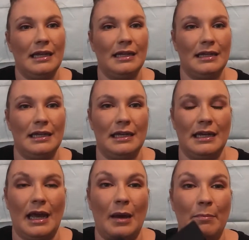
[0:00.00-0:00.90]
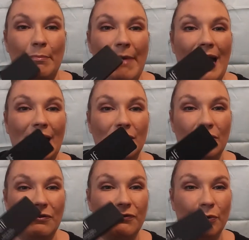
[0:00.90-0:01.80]
in the Mad
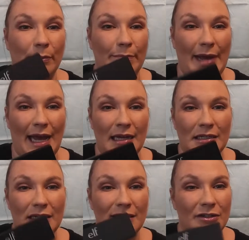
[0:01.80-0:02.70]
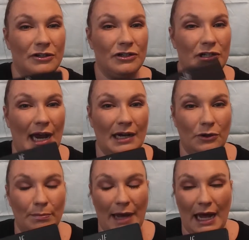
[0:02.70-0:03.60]
for Matte
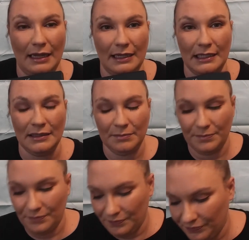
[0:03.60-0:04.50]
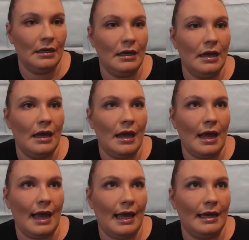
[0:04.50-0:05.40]
shadow palette.
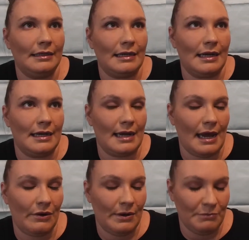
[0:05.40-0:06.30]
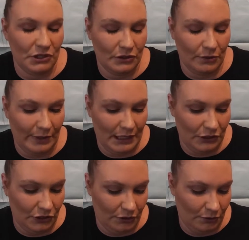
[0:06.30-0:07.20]
And now I'm just going
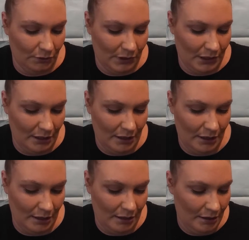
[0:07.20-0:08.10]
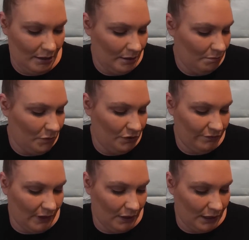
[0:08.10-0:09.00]
to
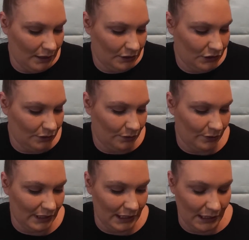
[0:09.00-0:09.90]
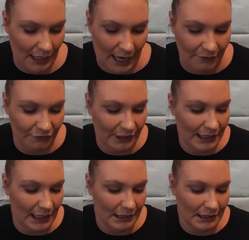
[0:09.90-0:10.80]
move on to the
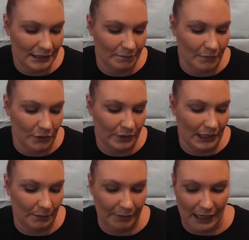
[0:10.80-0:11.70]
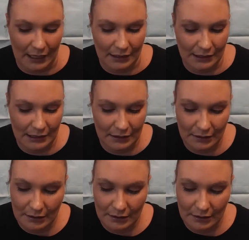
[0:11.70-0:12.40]
Everyday Smoky palette.